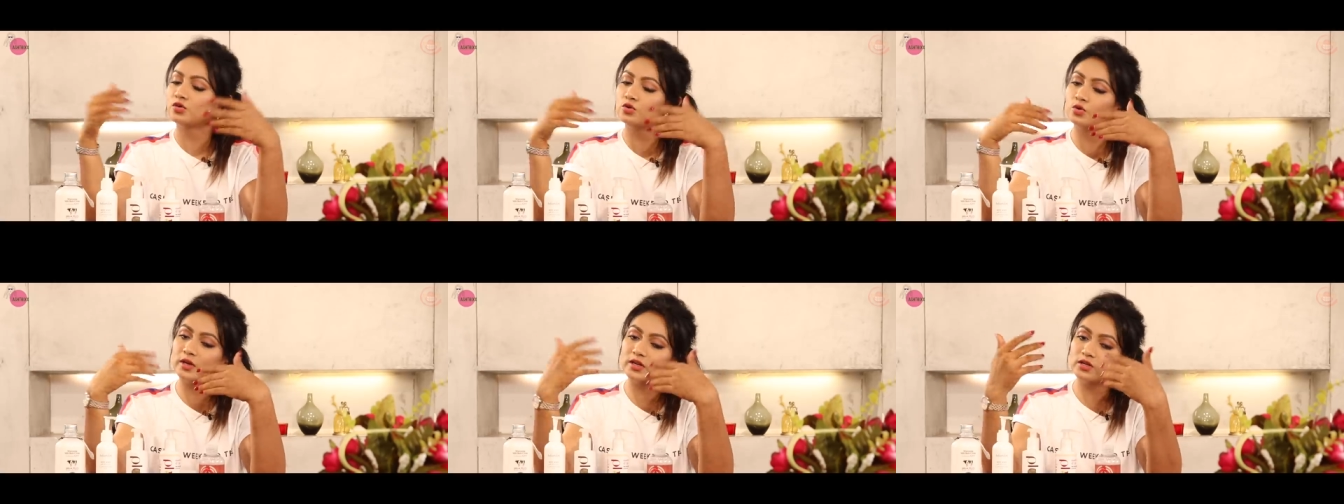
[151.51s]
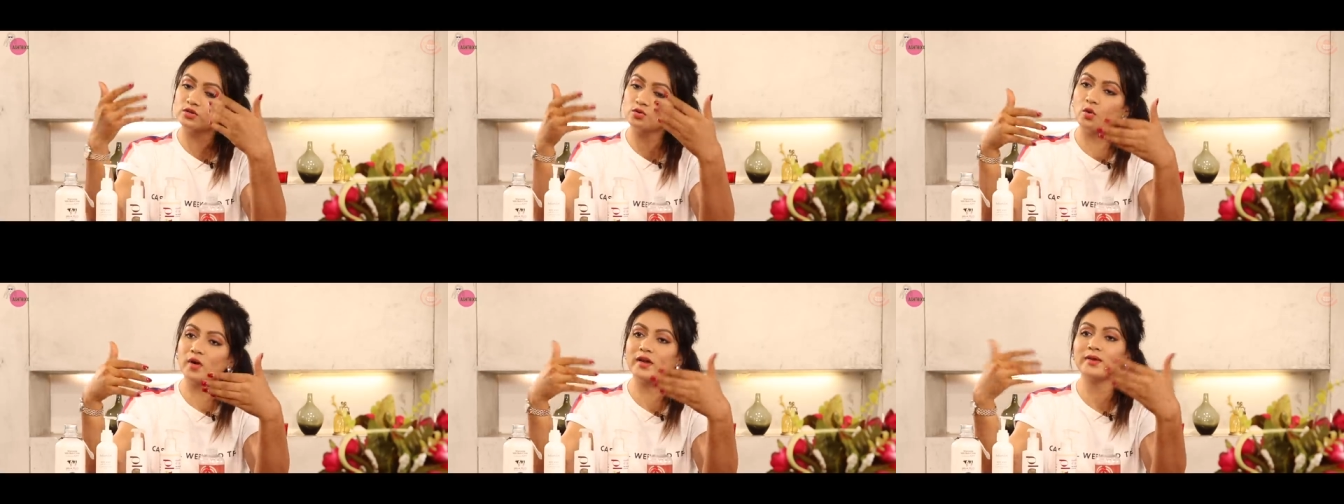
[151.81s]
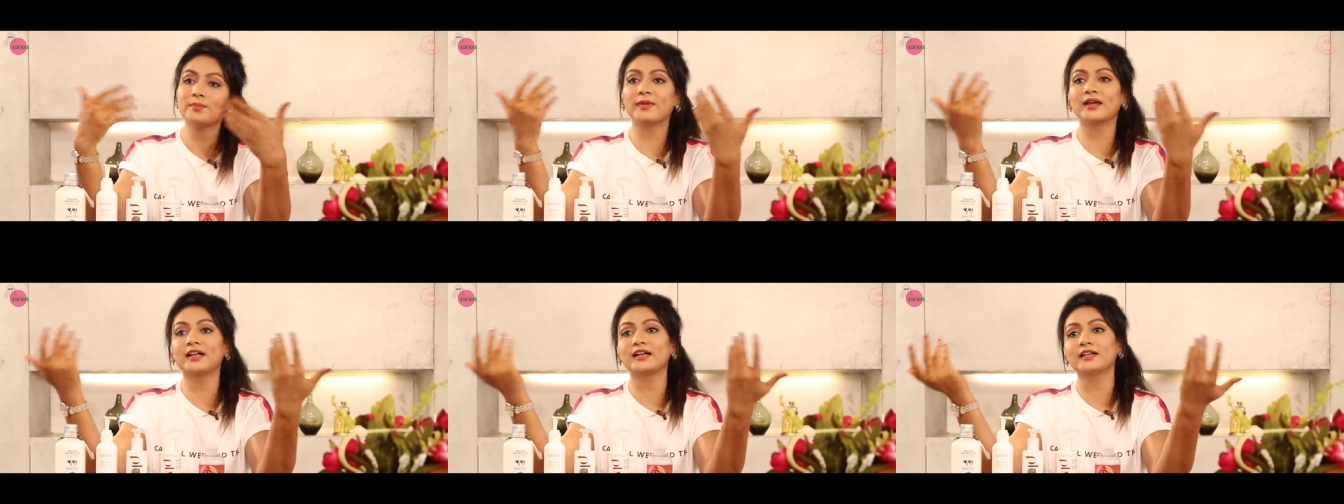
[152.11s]
You can go
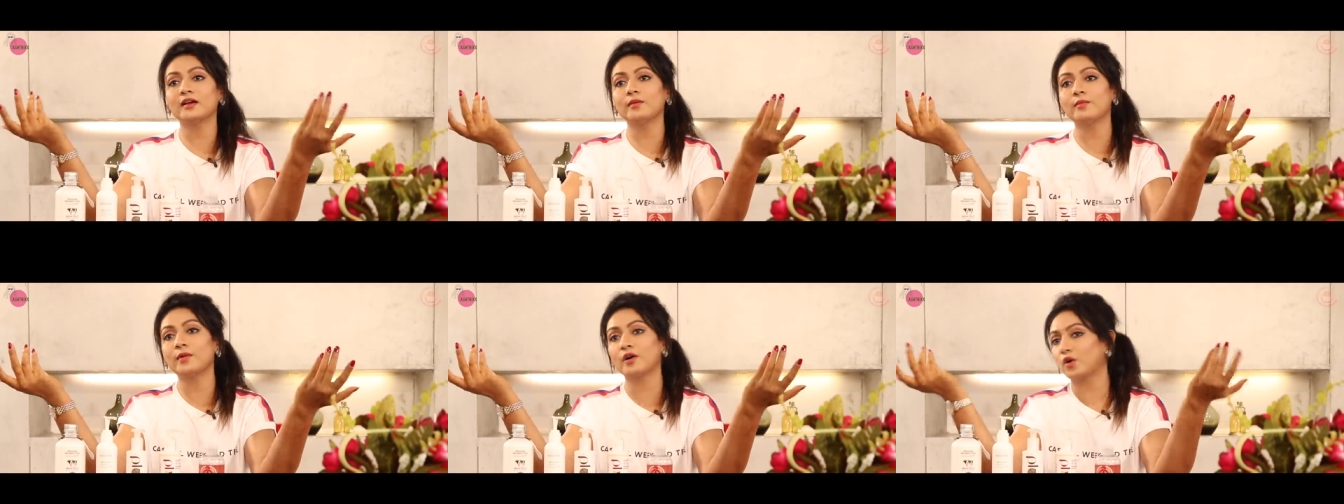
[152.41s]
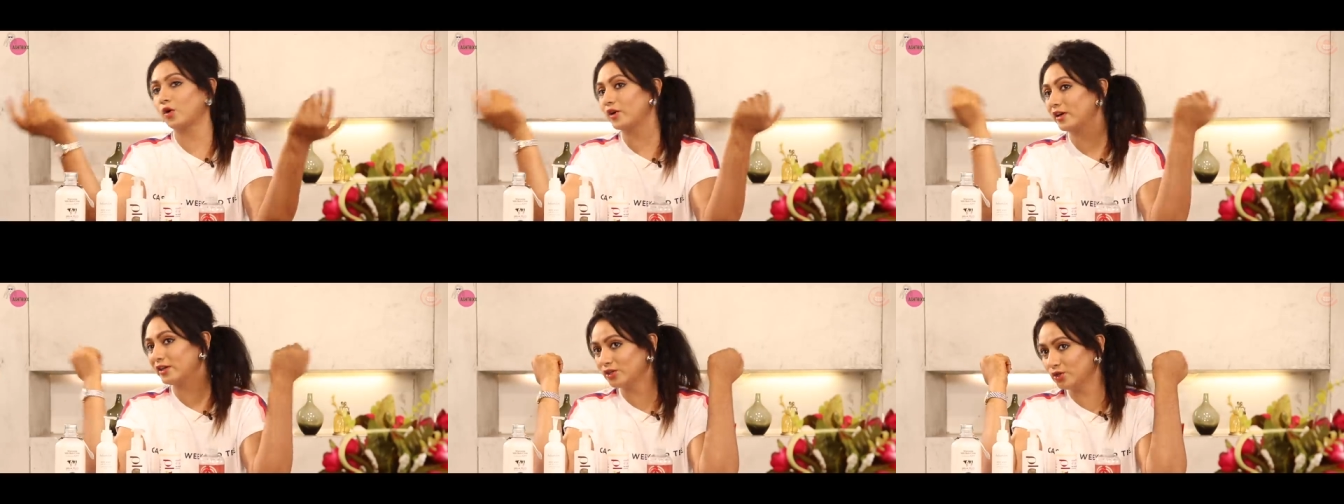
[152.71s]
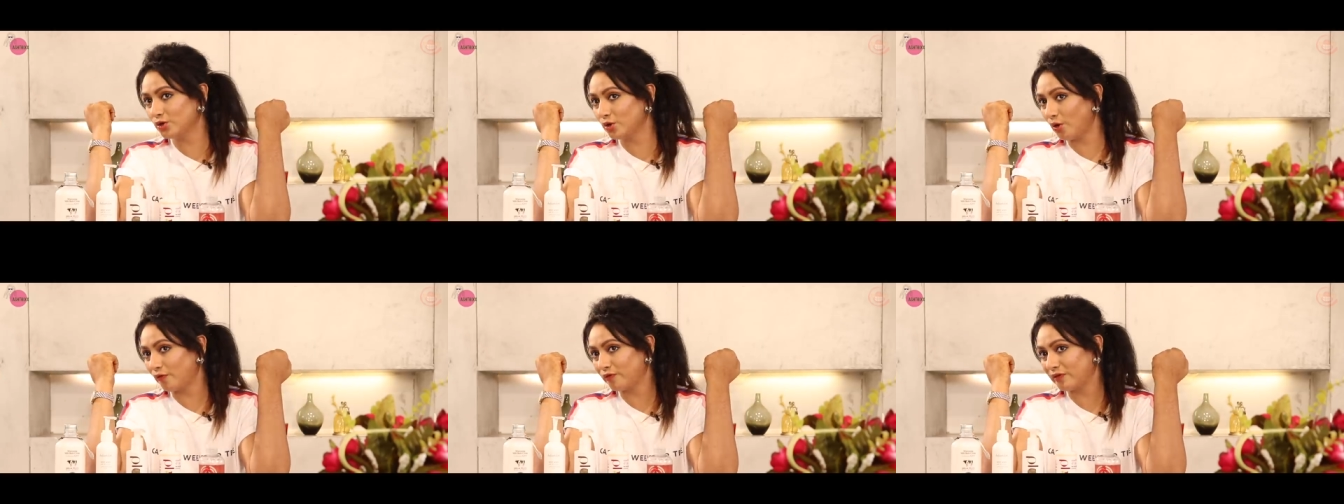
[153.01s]
and pick it up according
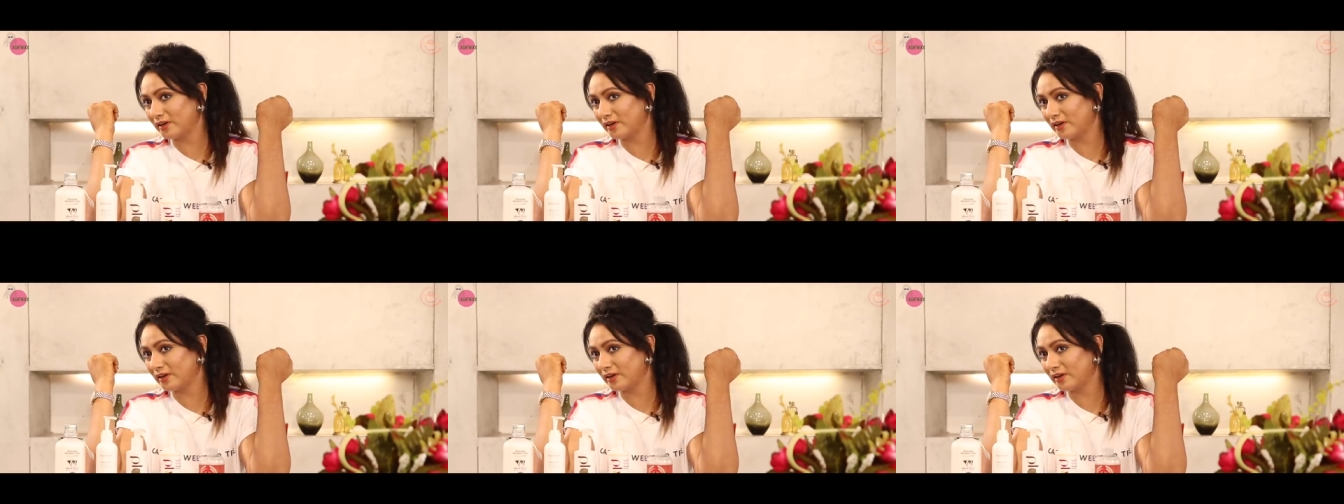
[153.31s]
to your